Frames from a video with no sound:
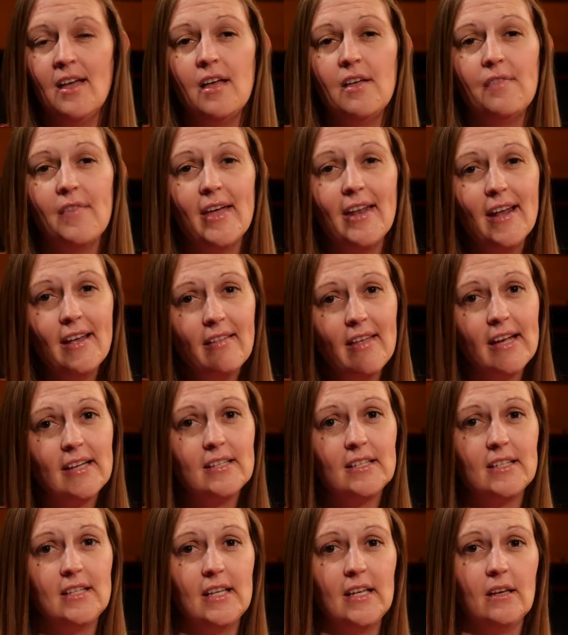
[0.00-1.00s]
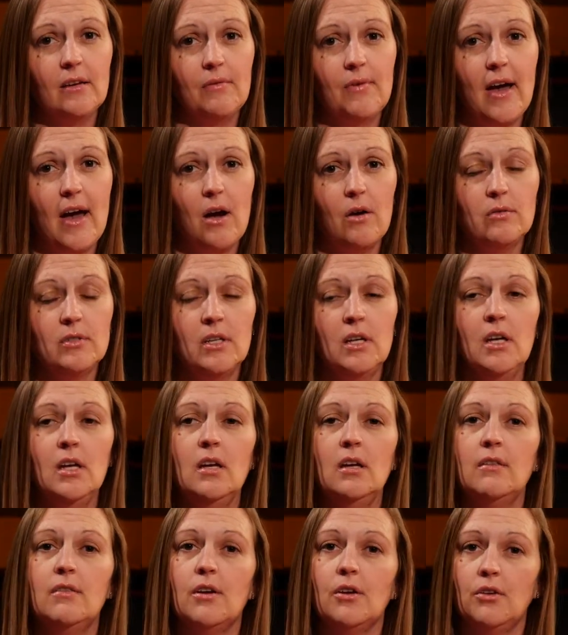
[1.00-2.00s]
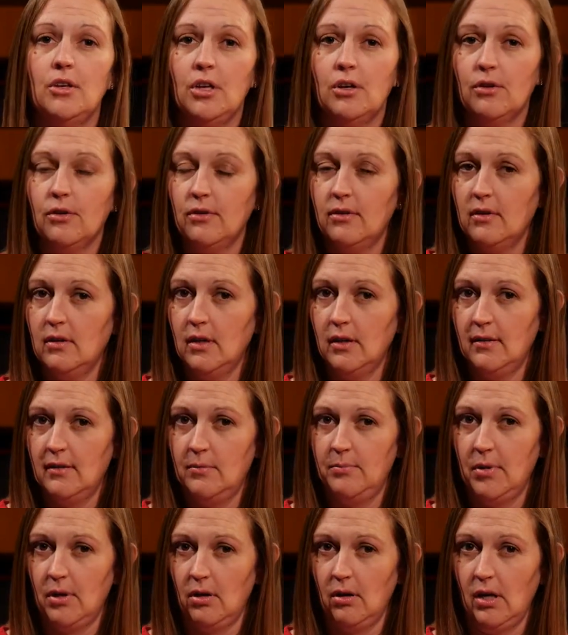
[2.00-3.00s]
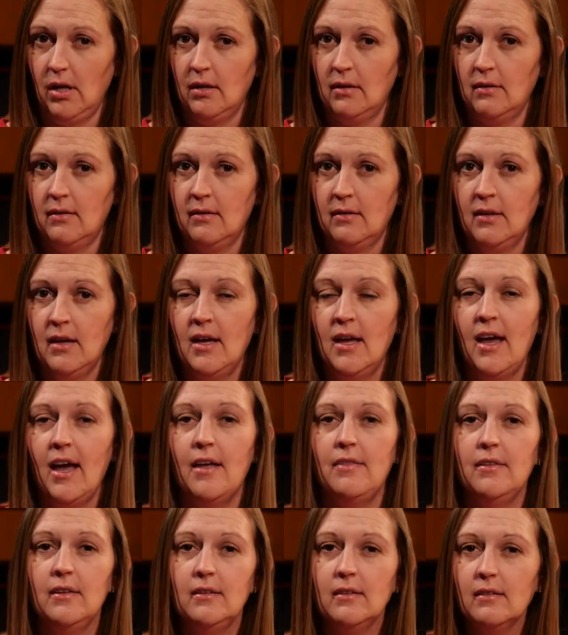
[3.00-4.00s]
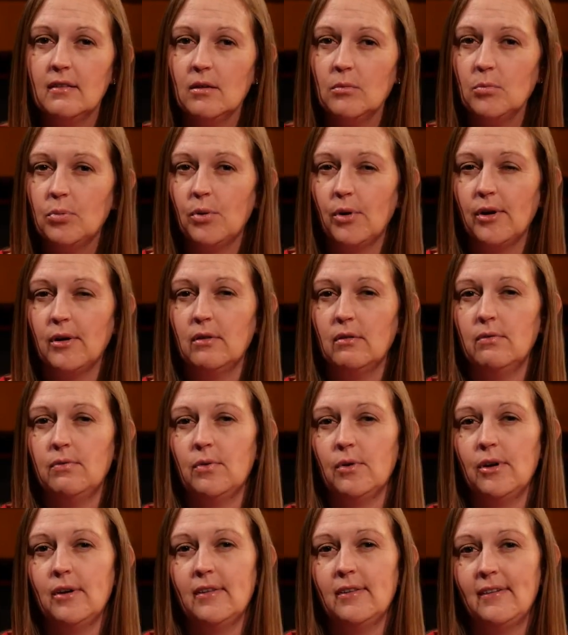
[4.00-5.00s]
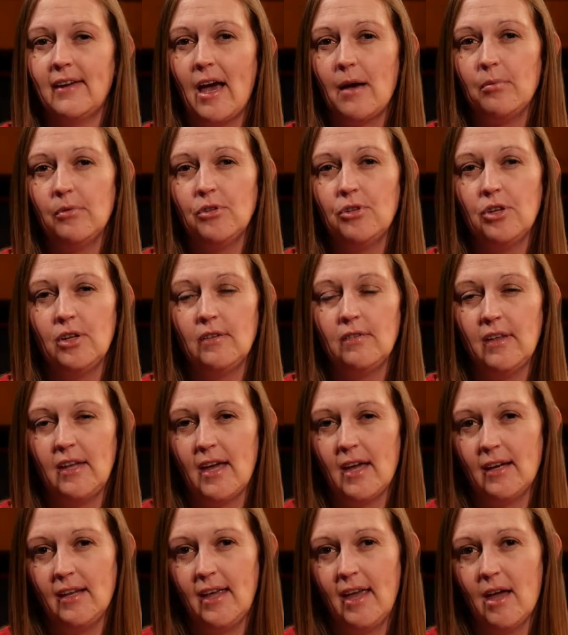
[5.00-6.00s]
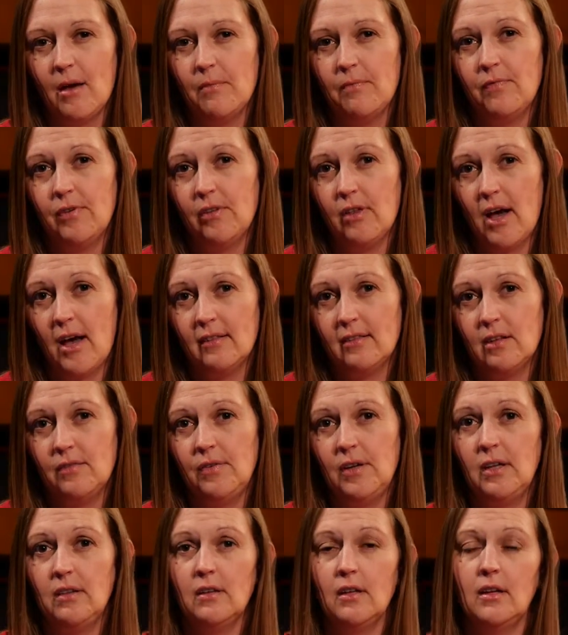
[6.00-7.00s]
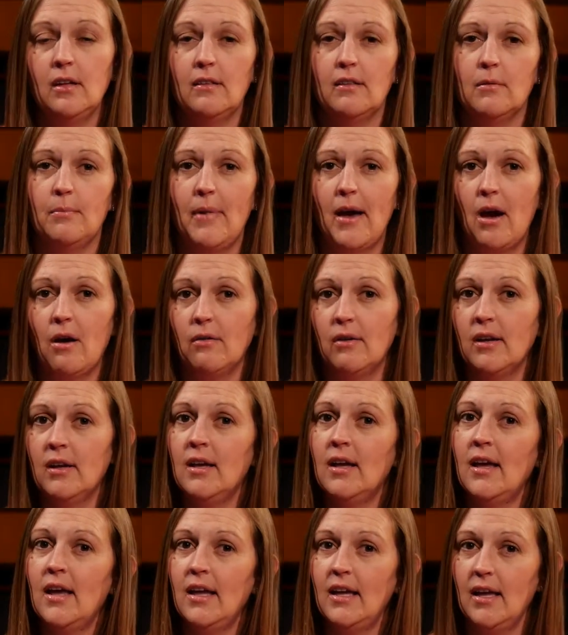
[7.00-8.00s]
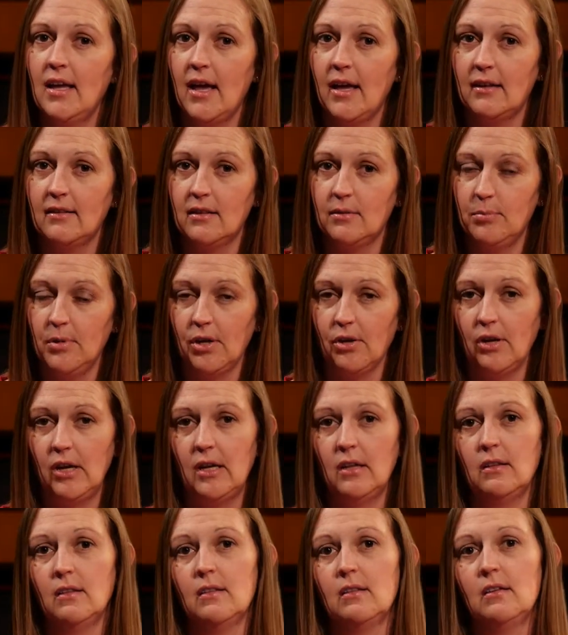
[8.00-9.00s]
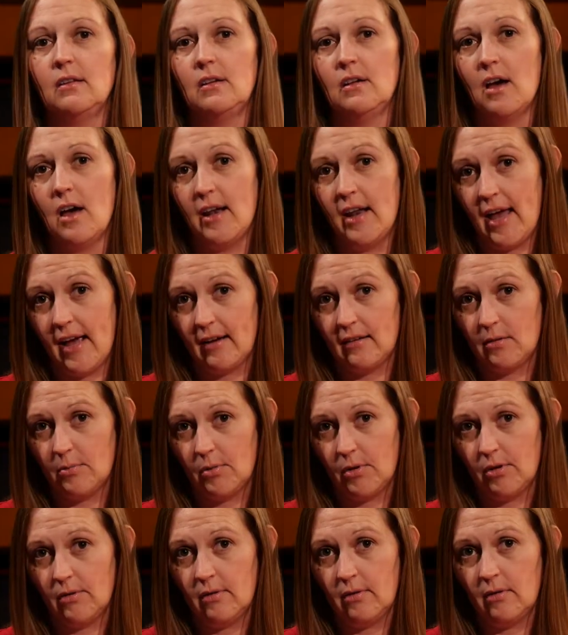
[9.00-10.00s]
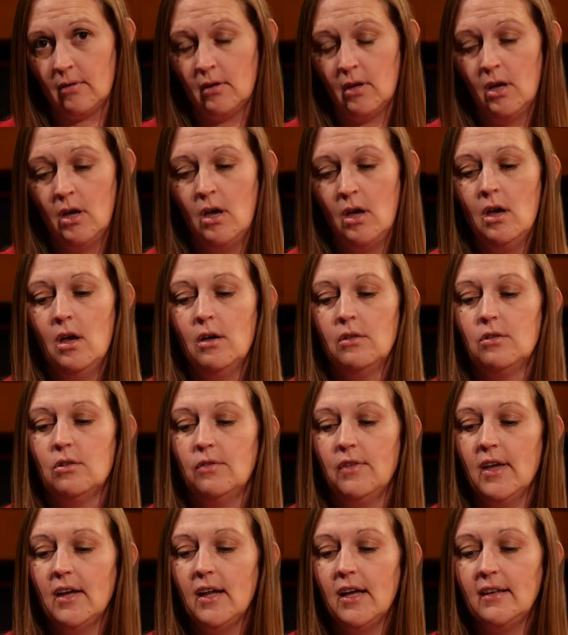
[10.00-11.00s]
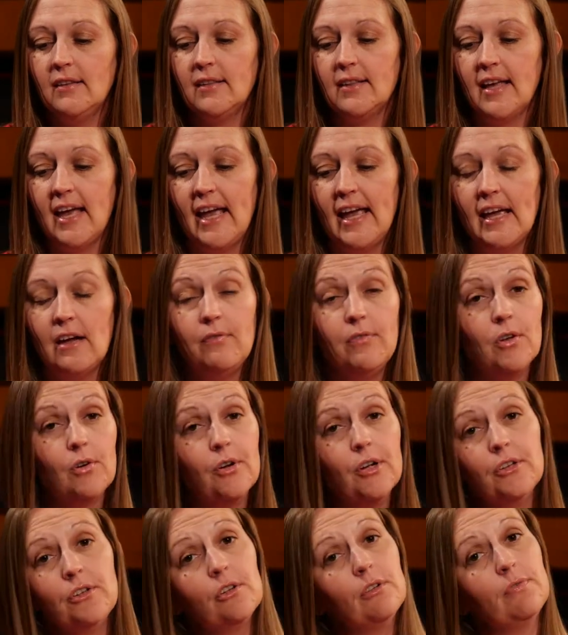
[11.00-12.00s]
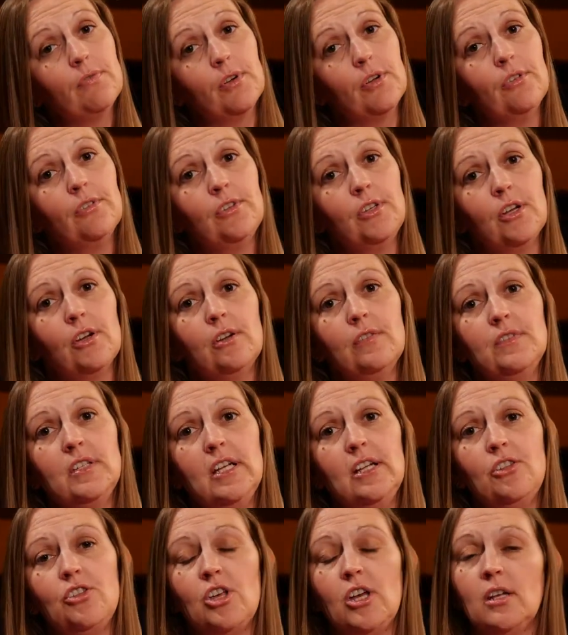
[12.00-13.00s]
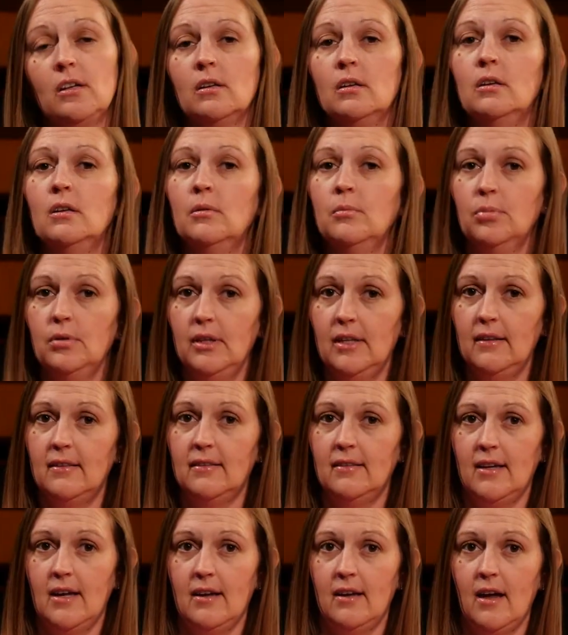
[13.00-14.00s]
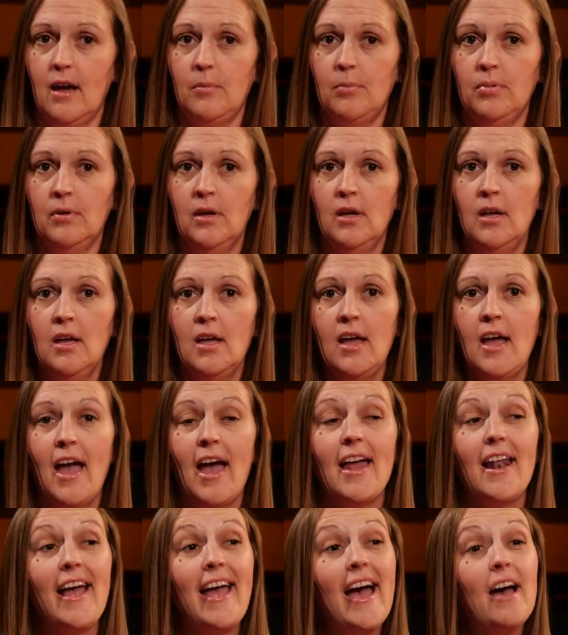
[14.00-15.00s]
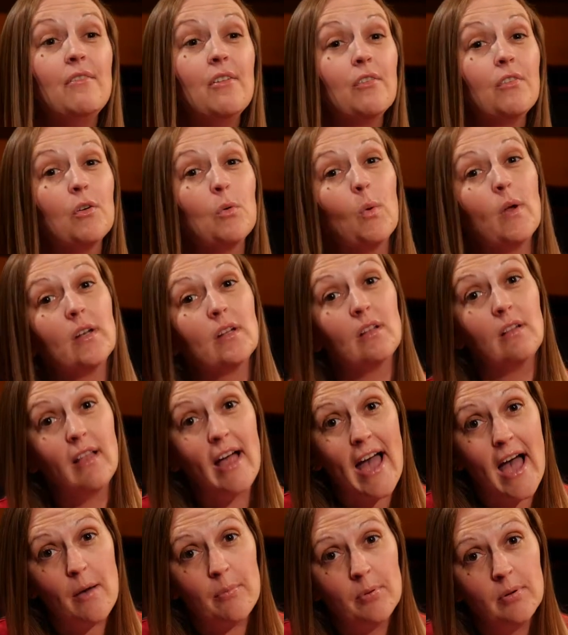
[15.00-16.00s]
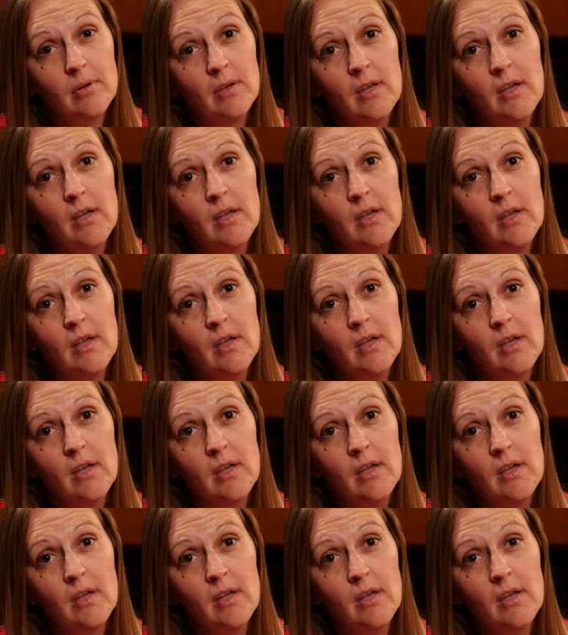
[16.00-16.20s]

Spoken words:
Then I like to think about their years in experience. And this is important for establishing the EdCamp philosophy that it's about experience, not experts. So then I say, if you're in your first year of teaching, please stand up. And I have everyone clap.